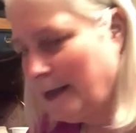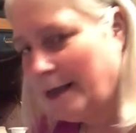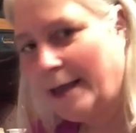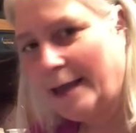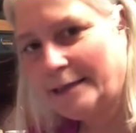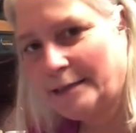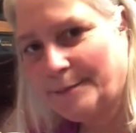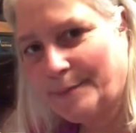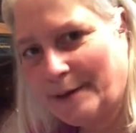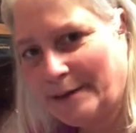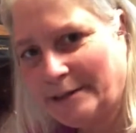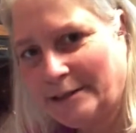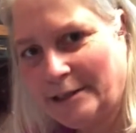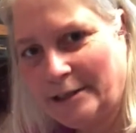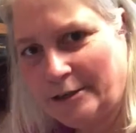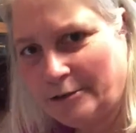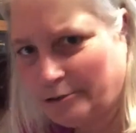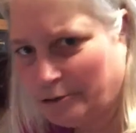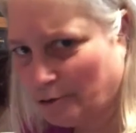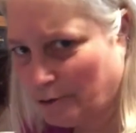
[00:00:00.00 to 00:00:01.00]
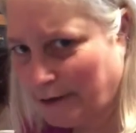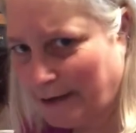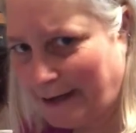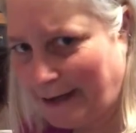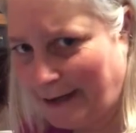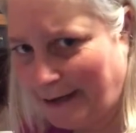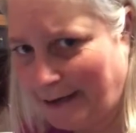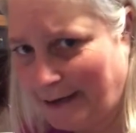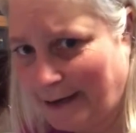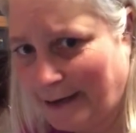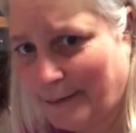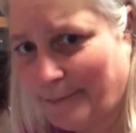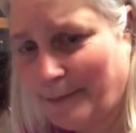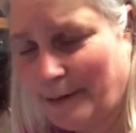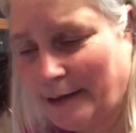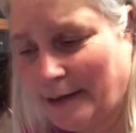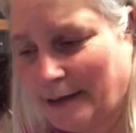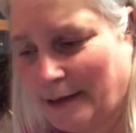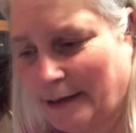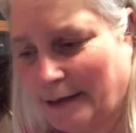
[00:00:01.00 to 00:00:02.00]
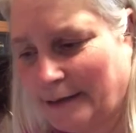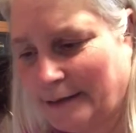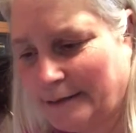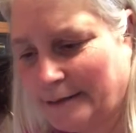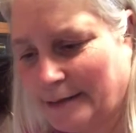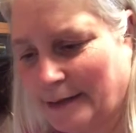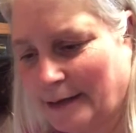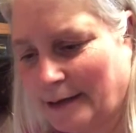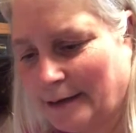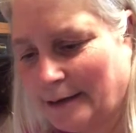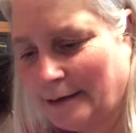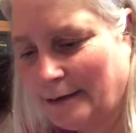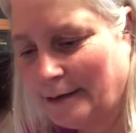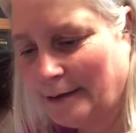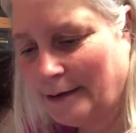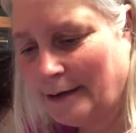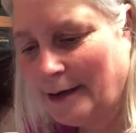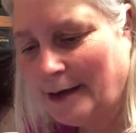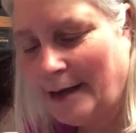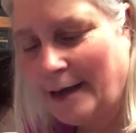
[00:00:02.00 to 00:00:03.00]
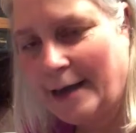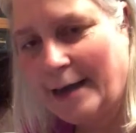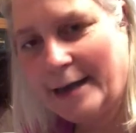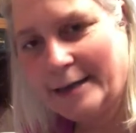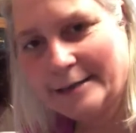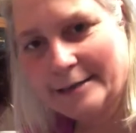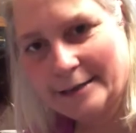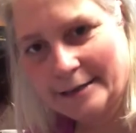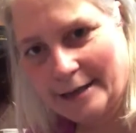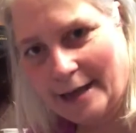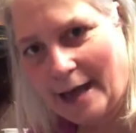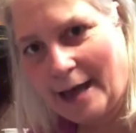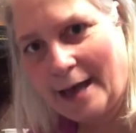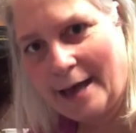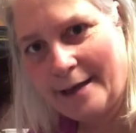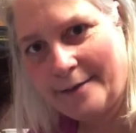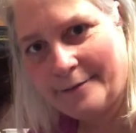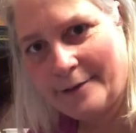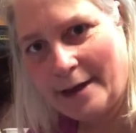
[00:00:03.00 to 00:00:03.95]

it's best to use organic because it's alive,